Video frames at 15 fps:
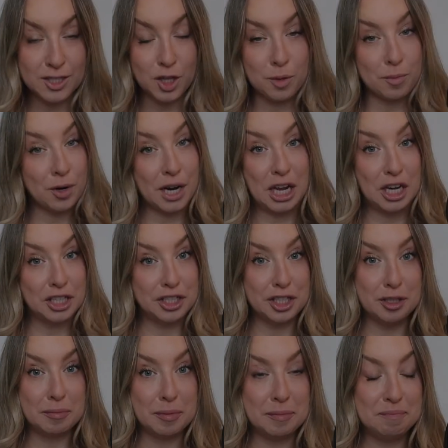these are a pretty good
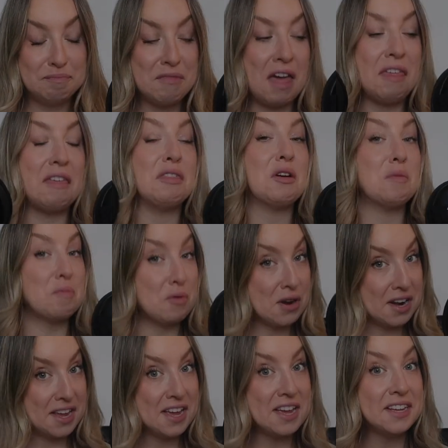dupe. I think they're a
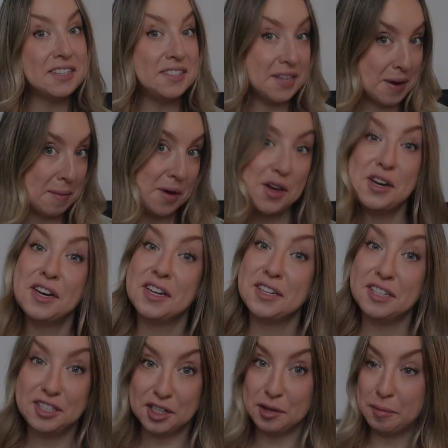pretty damn good
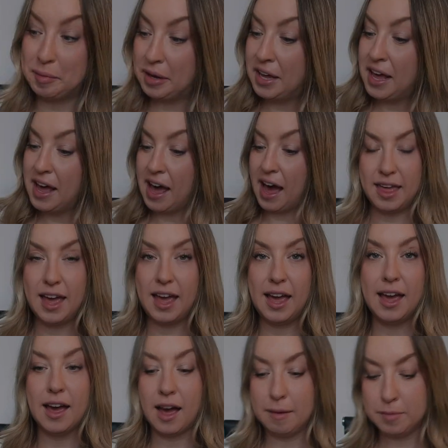dupe.
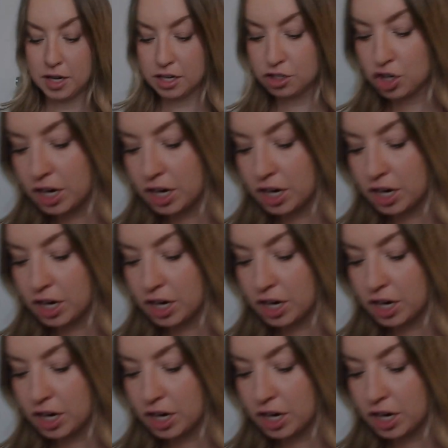I'm gonna